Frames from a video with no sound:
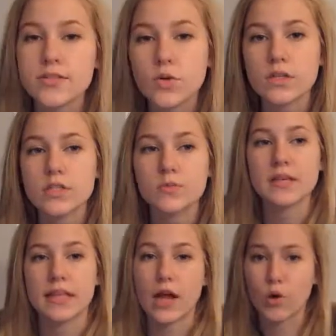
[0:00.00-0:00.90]
is going to be
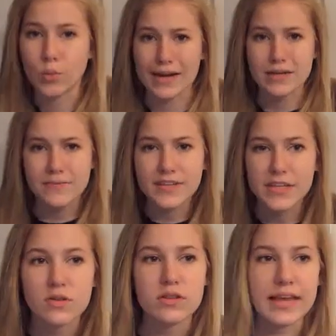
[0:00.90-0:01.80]
like a random
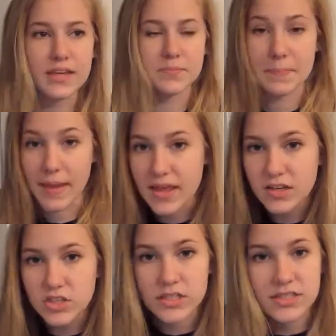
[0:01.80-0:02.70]
video, like me
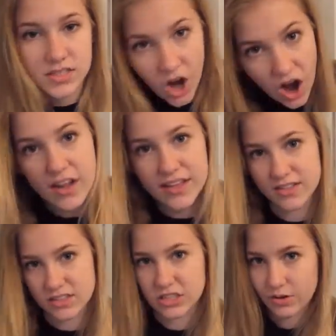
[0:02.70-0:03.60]
just
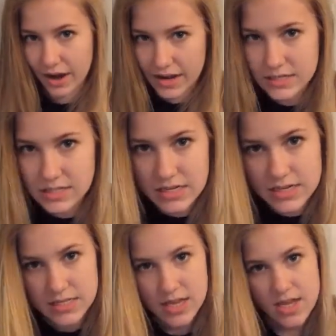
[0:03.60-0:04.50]
talking to you guys,
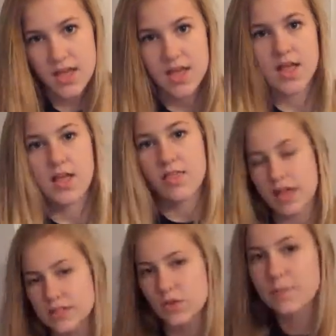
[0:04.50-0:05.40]
because
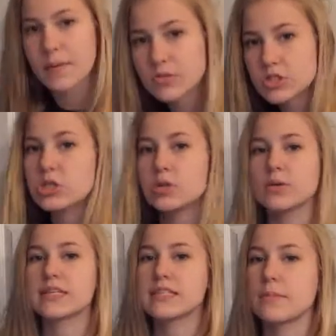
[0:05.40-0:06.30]
that's what people do,
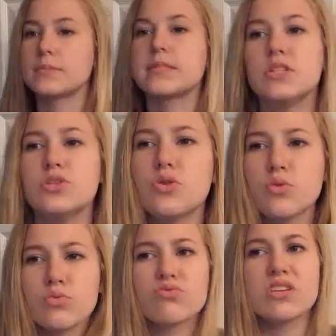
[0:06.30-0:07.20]
except you
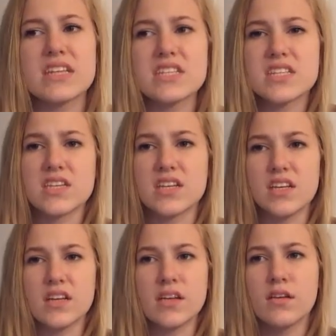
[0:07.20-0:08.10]
don't get
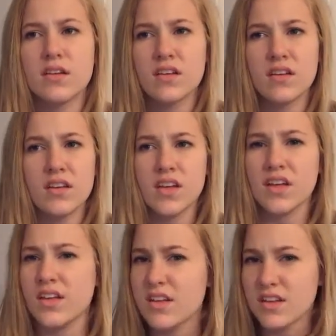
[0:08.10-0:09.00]
to
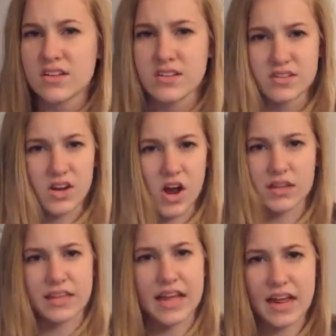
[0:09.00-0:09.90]
talk
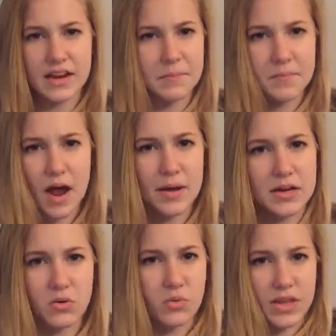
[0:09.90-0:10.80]
like I am. I
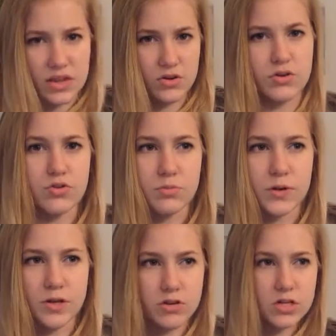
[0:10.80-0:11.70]
don't hear you,
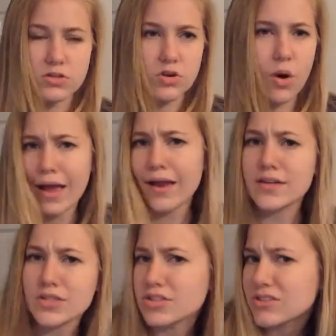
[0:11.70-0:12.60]
but you could go ahead
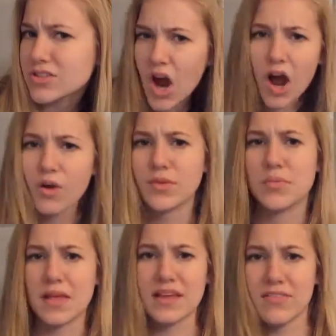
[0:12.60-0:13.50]
and just talk with
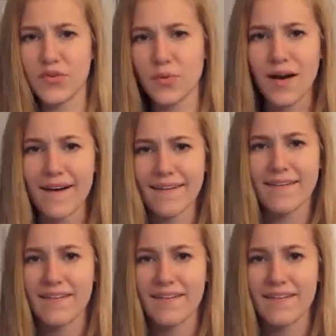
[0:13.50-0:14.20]
me if you want.